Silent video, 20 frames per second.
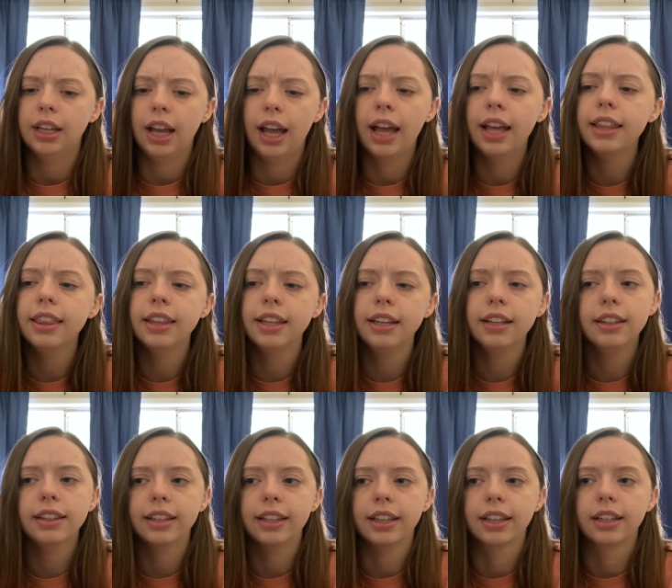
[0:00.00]
I
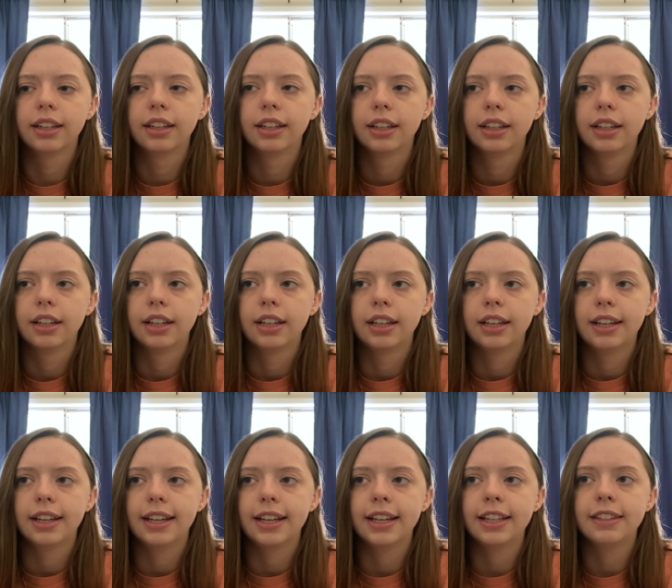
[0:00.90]
think that
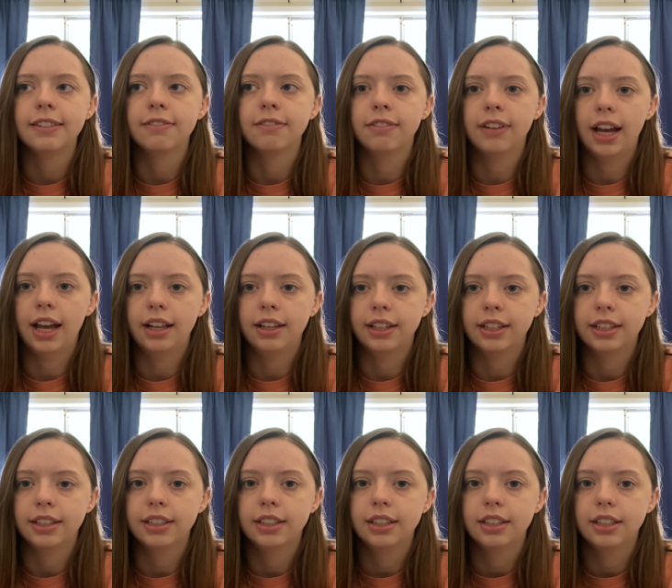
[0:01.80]
it's
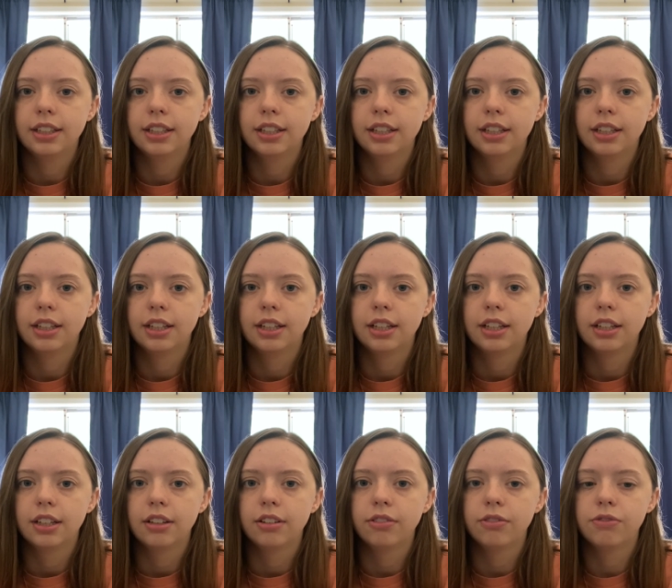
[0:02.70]
valid
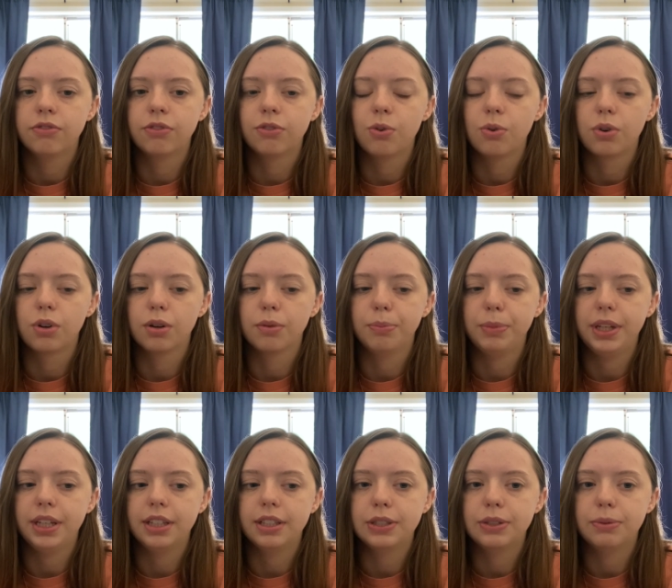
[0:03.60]
for
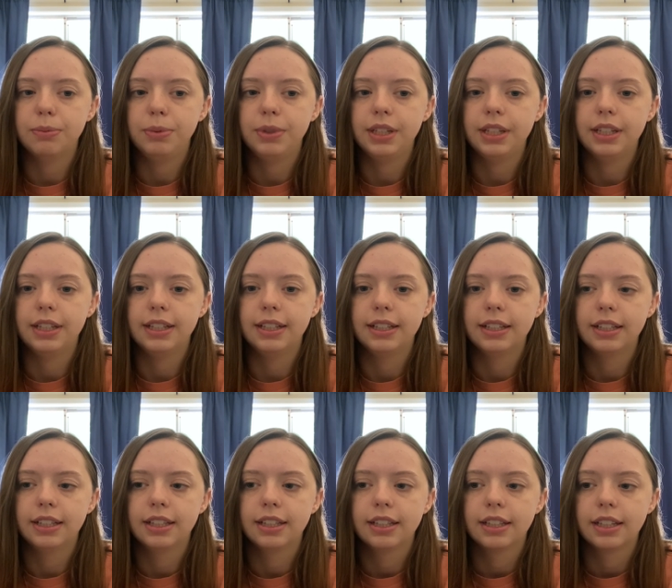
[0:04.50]
me to be
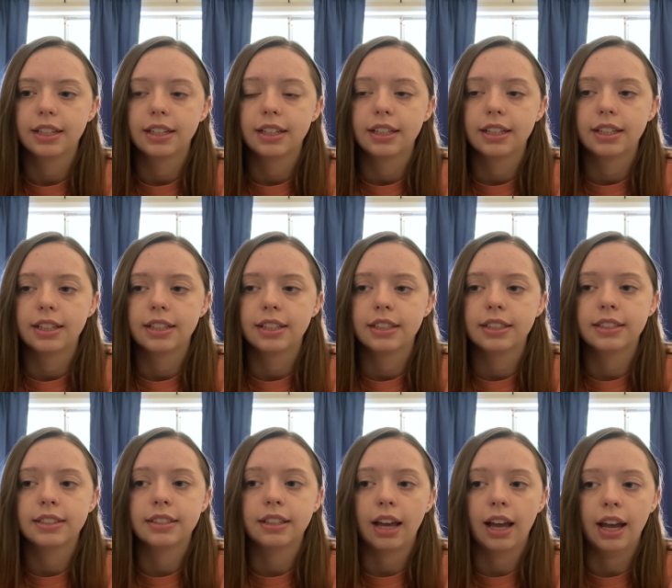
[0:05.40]

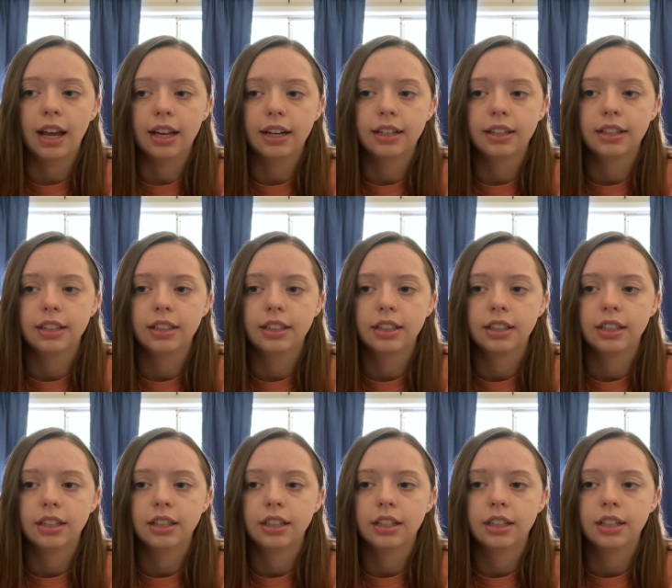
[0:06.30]
sad
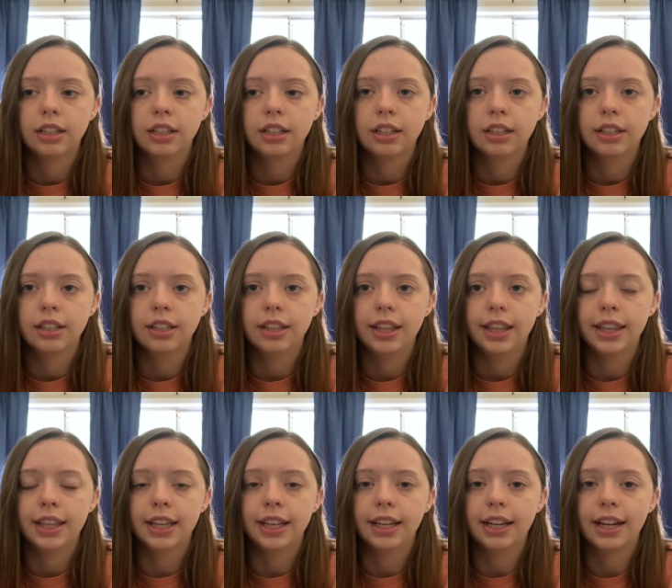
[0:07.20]

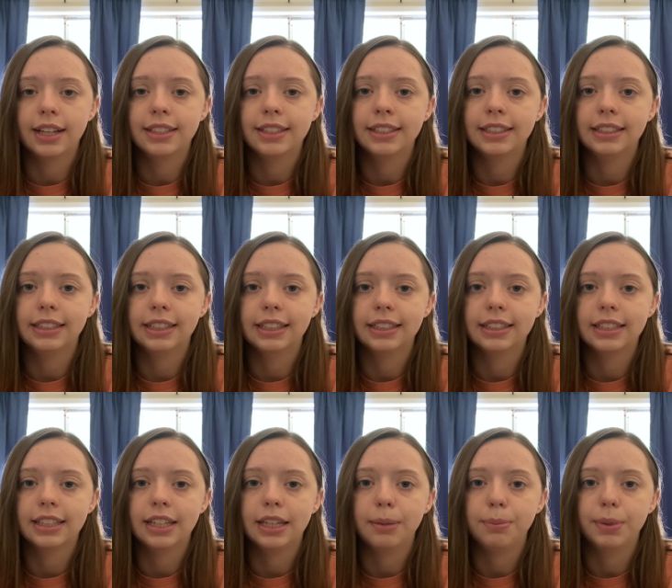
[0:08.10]
that I didn't get to
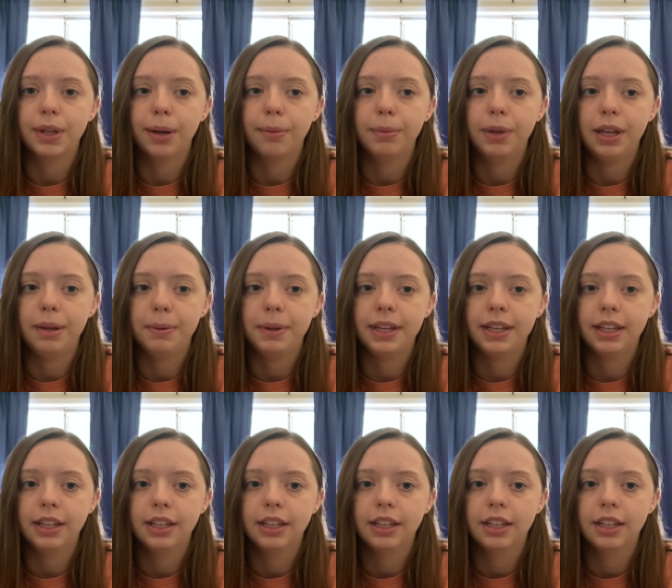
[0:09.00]
keep that baby.